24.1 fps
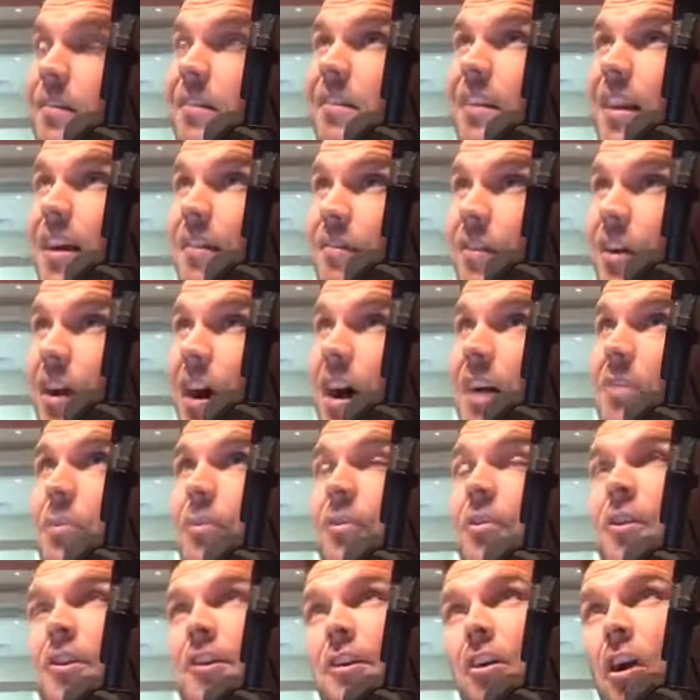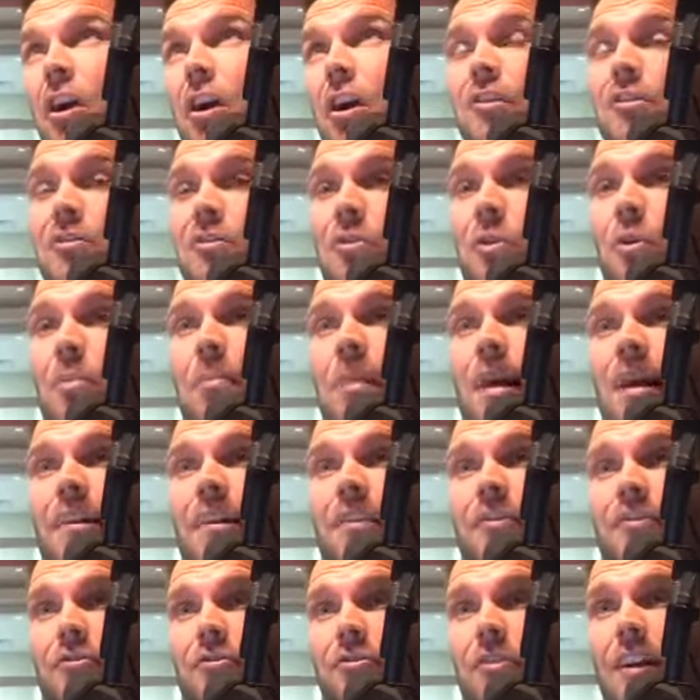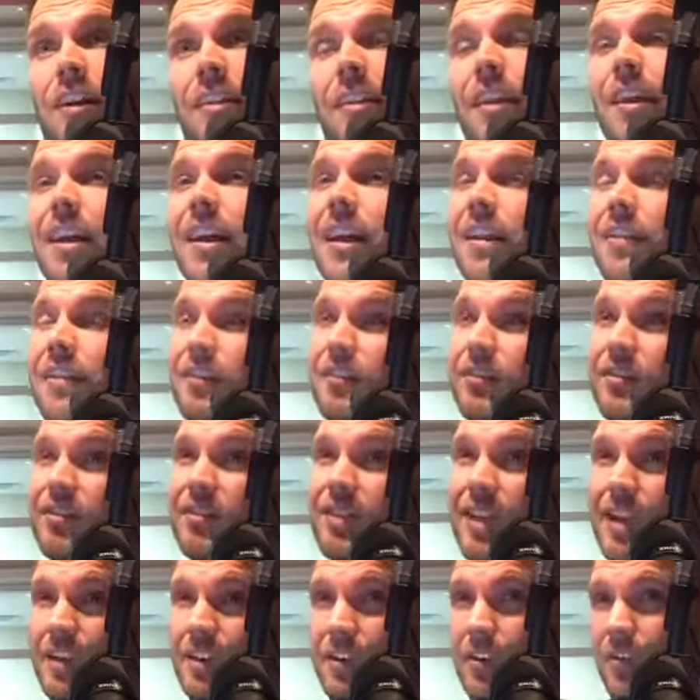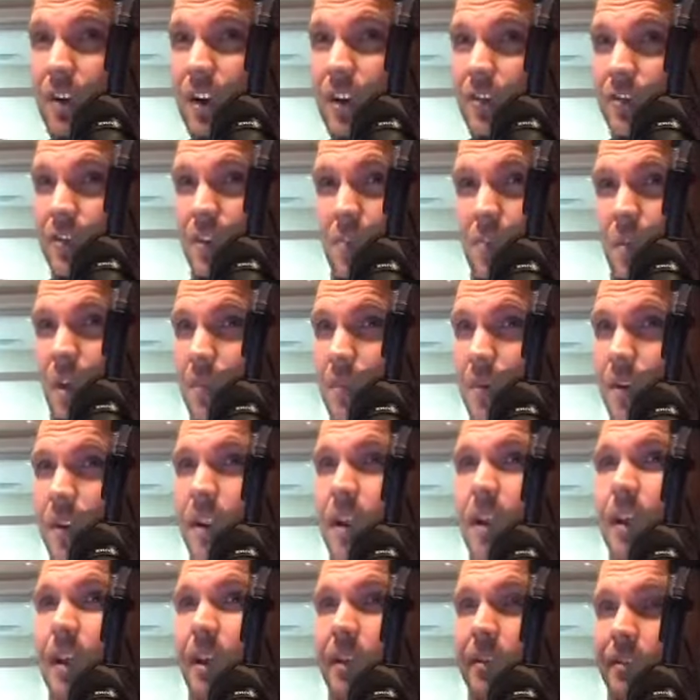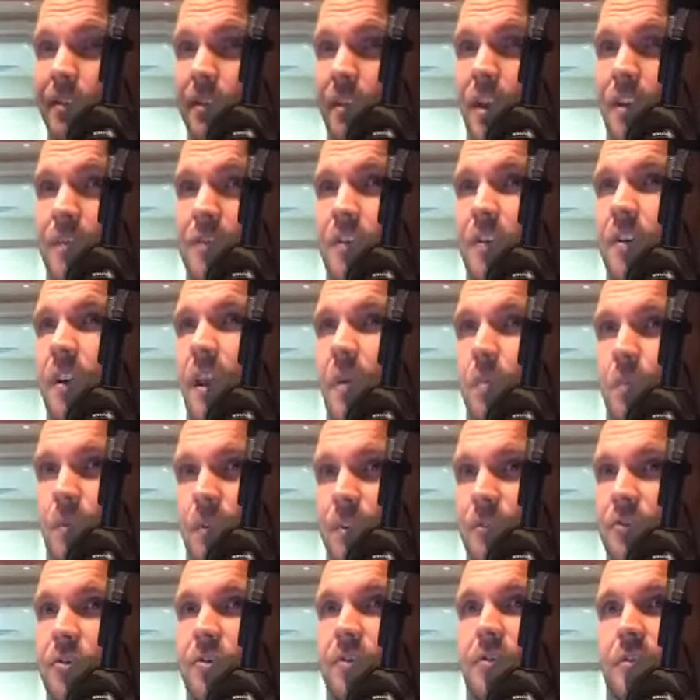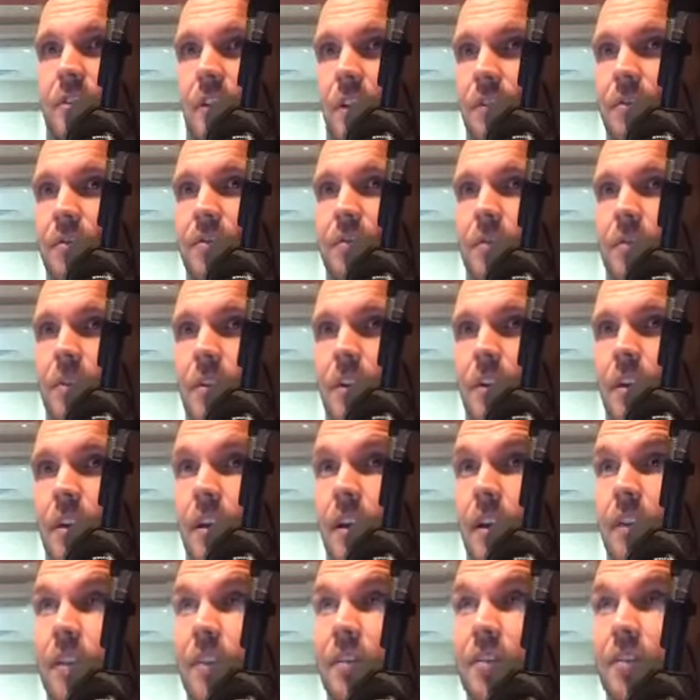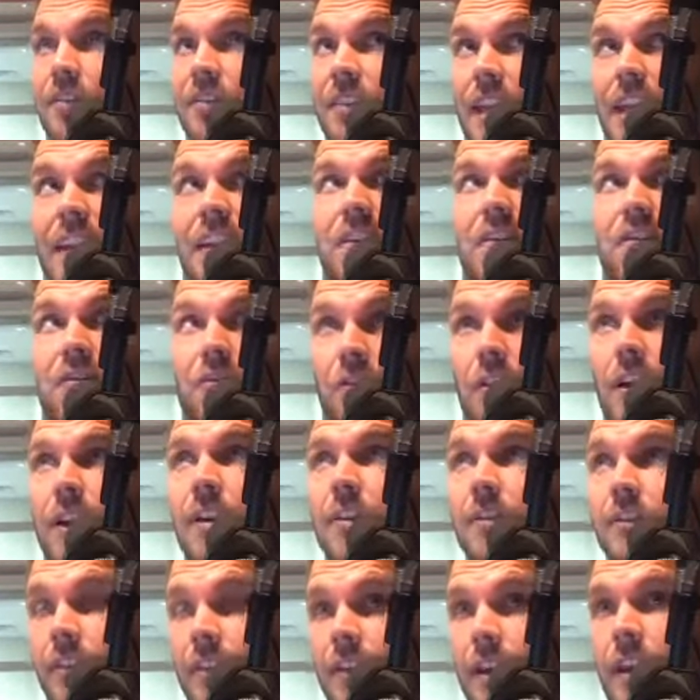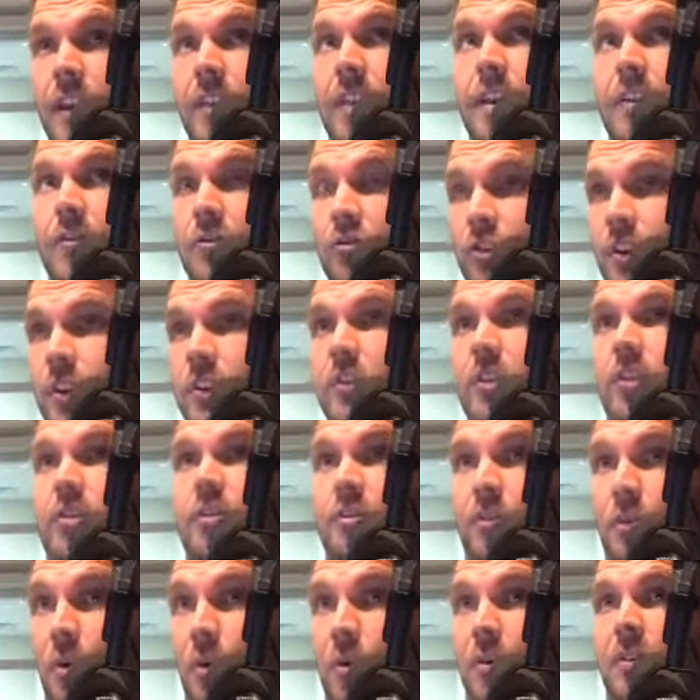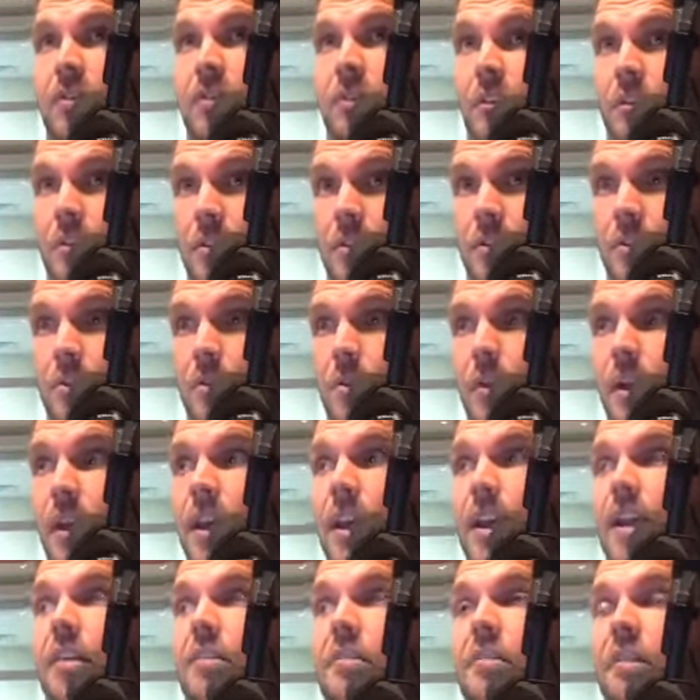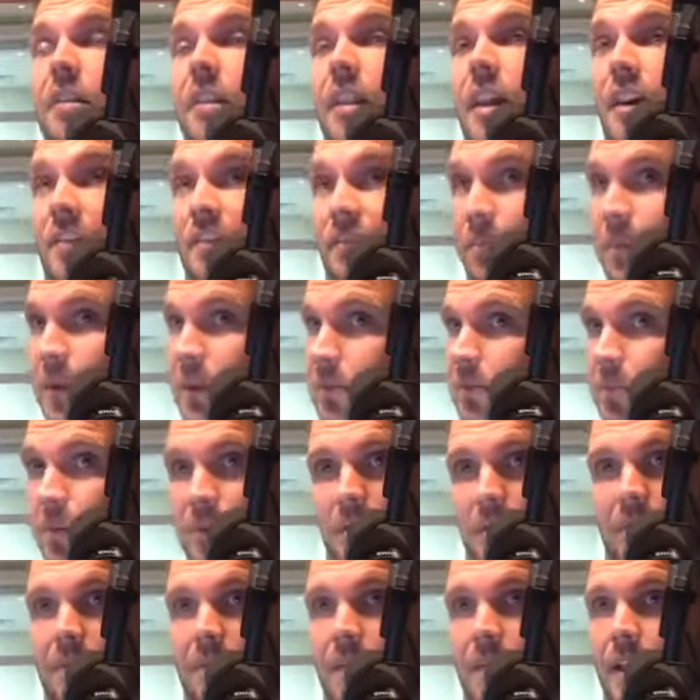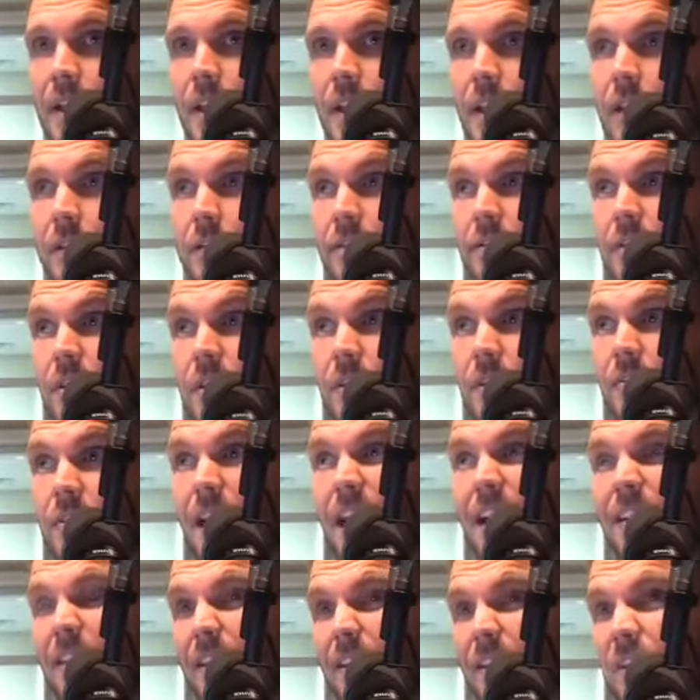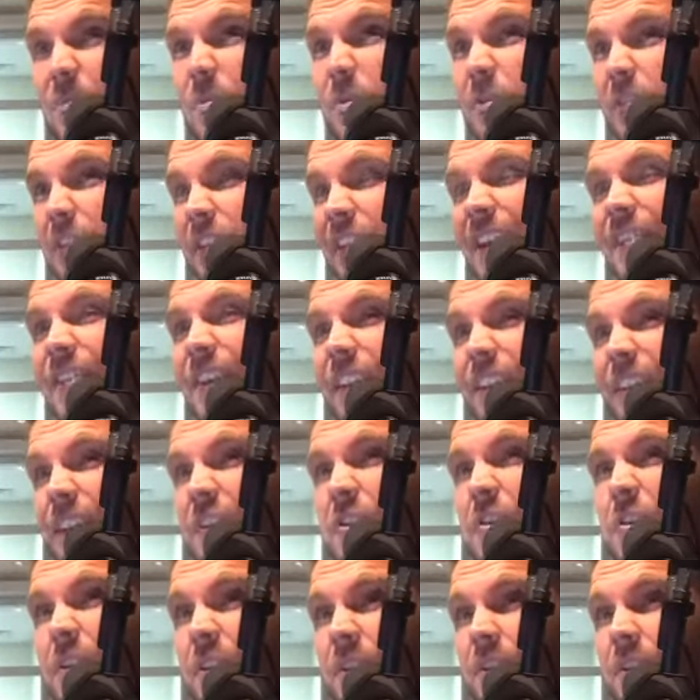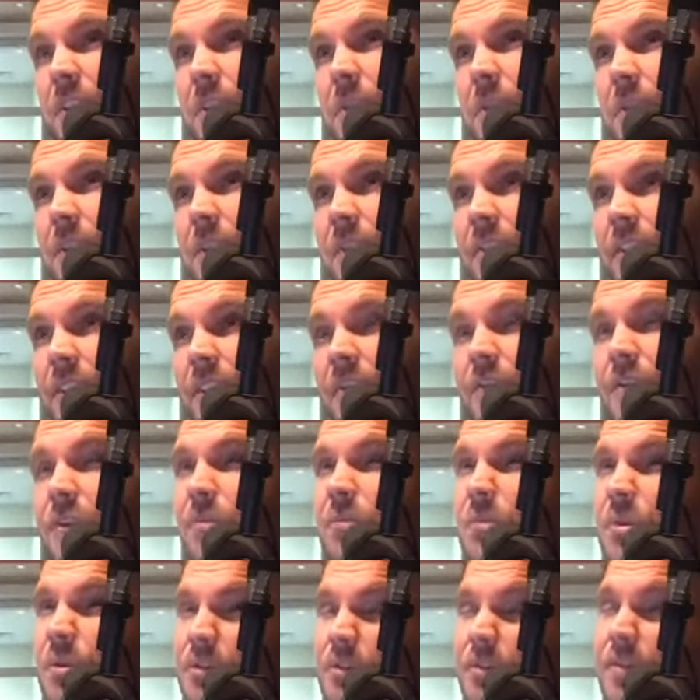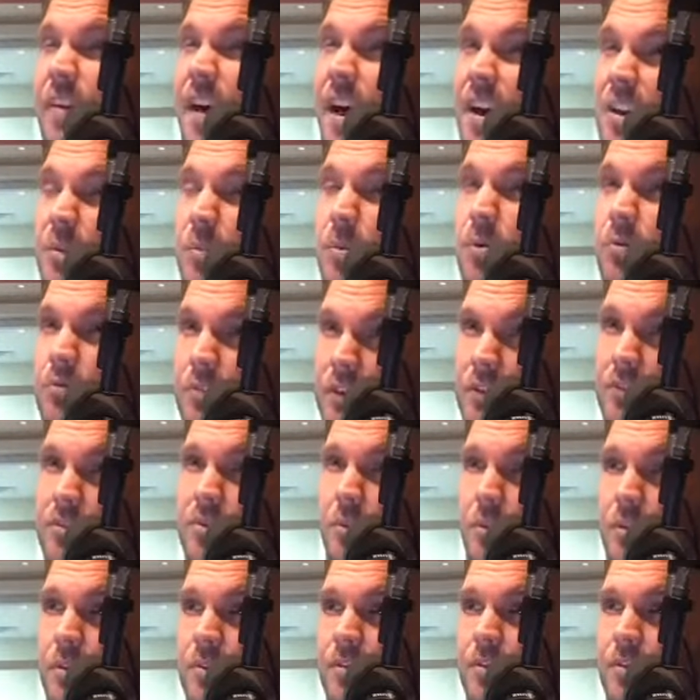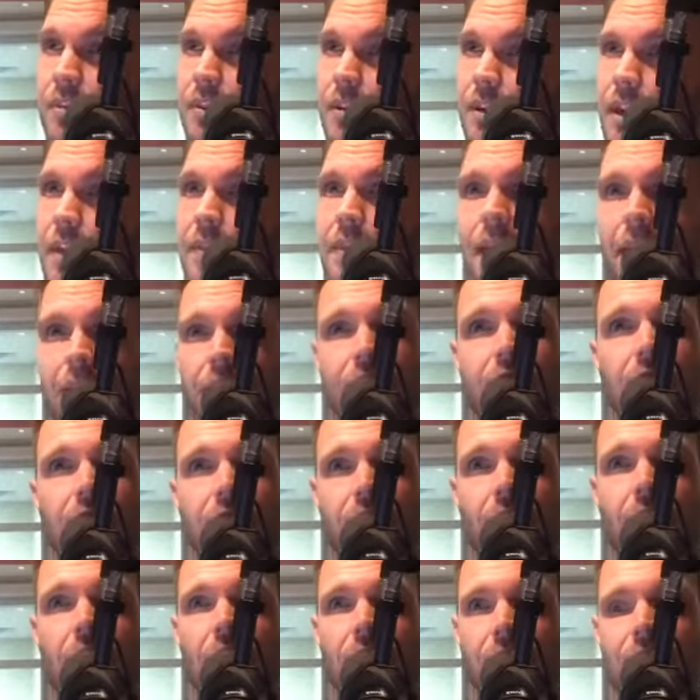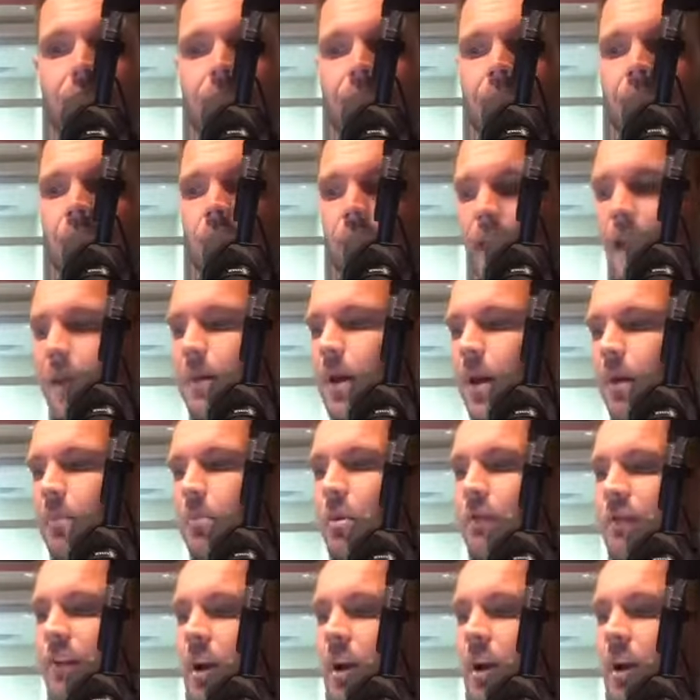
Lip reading: love God with all your heart, soul, mind, and strength. The second greatest commandment is love your neighbor as yourself. The second greatest thing that Jesus told us to do is love people. And so I think the most loving thing you can do is give your most valuable resource, and that is your time. Okay, moving